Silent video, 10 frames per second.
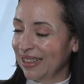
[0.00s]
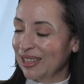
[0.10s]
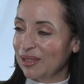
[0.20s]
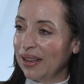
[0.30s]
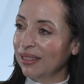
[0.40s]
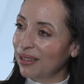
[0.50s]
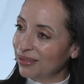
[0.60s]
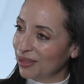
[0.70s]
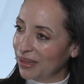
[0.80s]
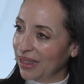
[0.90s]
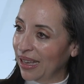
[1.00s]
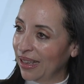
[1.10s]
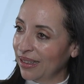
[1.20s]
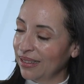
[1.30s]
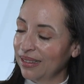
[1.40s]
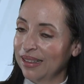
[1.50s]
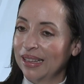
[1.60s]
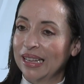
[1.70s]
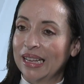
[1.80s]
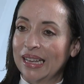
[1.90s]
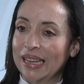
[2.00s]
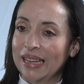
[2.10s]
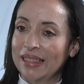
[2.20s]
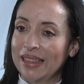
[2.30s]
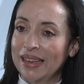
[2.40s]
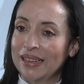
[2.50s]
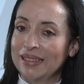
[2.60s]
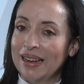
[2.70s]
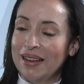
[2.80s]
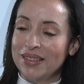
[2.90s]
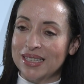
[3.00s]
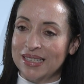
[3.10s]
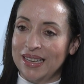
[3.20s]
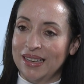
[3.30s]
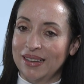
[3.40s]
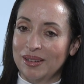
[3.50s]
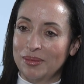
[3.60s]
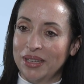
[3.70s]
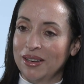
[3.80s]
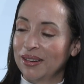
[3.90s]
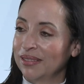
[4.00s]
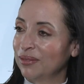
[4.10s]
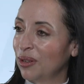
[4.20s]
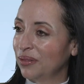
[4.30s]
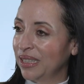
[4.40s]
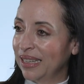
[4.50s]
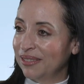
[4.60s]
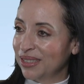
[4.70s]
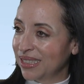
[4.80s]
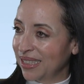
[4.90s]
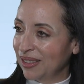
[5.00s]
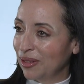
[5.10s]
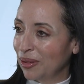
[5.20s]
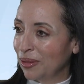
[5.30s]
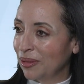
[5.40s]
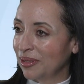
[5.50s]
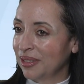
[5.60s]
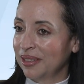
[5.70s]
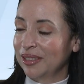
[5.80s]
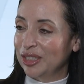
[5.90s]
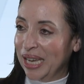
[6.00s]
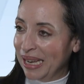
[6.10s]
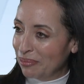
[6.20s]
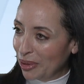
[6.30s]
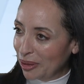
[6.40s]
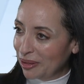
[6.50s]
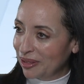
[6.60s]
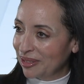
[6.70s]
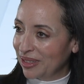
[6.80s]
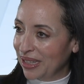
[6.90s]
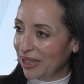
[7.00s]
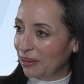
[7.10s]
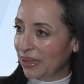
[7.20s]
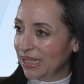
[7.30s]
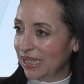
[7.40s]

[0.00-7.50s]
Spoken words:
So I love doing that. And then obviously we are involved in every single chamber in the Quad